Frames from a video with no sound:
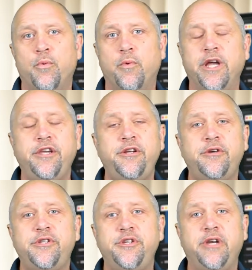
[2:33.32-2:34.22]
What you
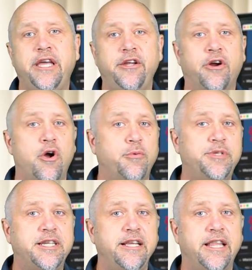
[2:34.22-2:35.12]
do is you get your home
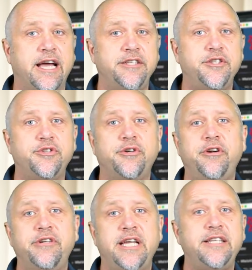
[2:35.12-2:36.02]
state license or
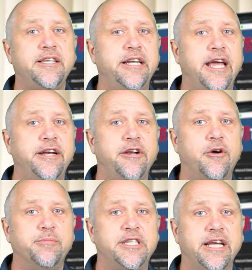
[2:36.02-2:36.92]
your designated
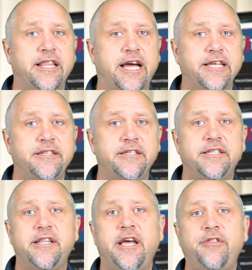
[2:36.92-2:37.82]
home state
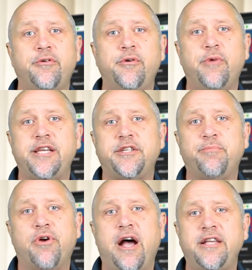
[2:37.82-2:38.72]
license, and then through
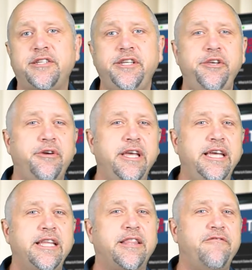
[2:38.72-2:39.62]
Reciprocity you can
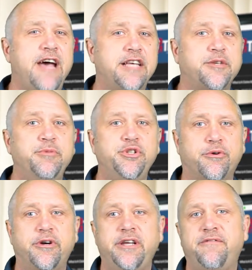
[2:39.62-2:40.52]
get the vast
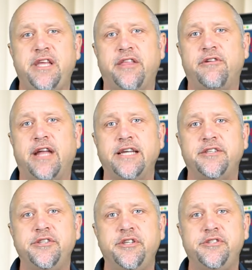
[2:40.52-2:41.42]
majority of the other
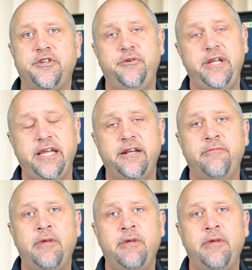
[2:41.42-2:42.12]
licenses you need.